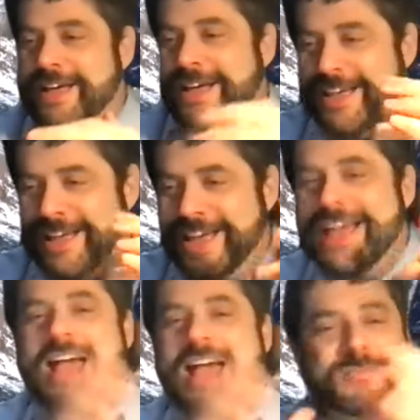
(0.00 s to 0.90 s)

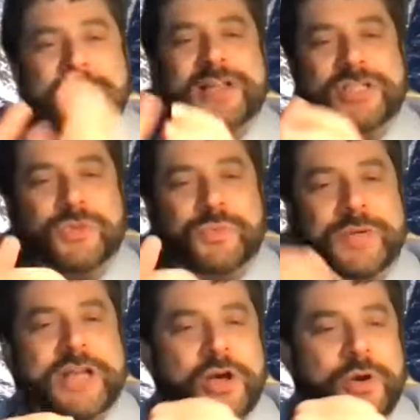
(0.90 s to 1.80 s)
as much as
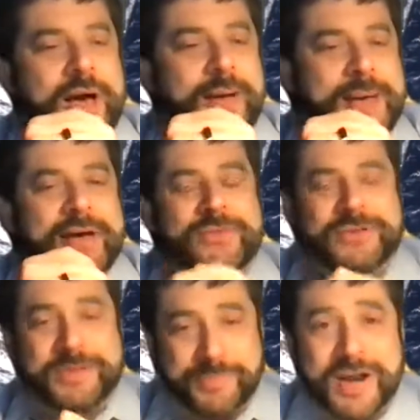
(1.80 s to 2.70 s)
we know
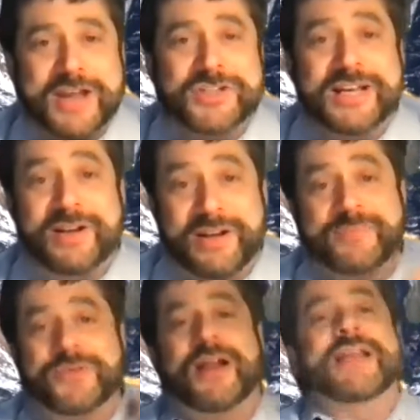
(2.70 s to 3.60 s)
about depression, and
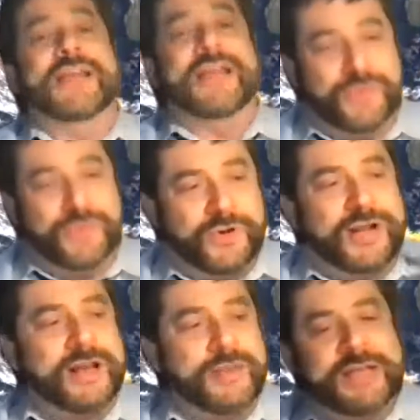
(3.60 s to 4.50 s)
I'm trying to get the
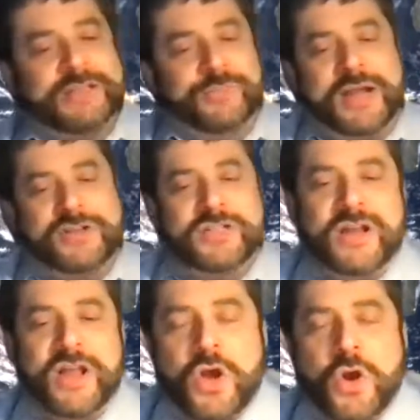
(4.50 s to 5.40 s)
word out about
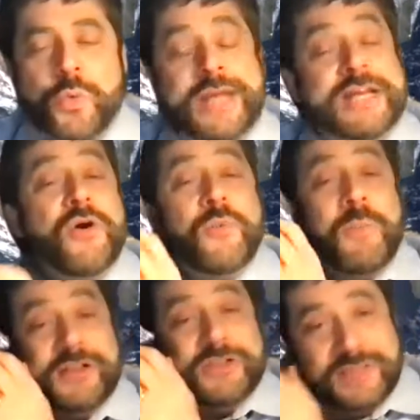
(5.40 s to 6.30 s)
depression, we know
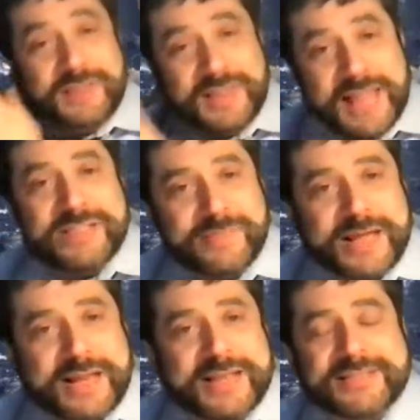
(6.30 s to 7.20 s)
much less
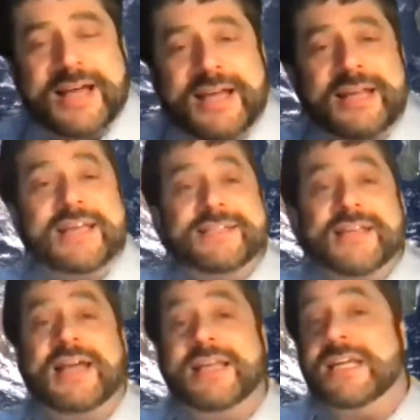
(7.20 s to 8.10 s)
about anxiety.
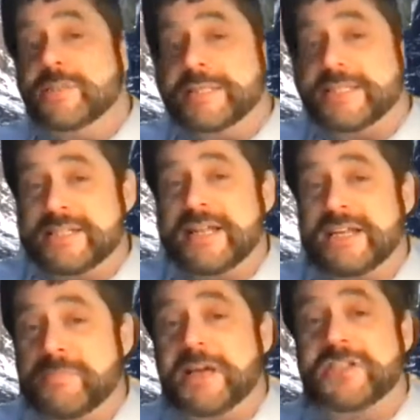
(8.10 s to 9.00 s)
Anxiety has been
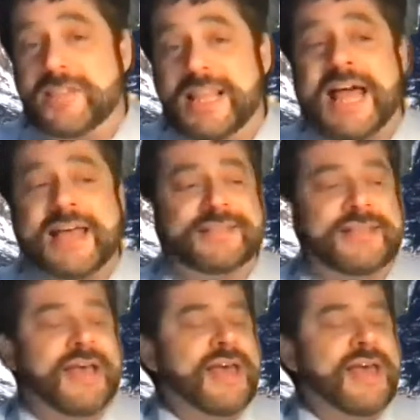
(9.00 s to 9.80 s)
studied much less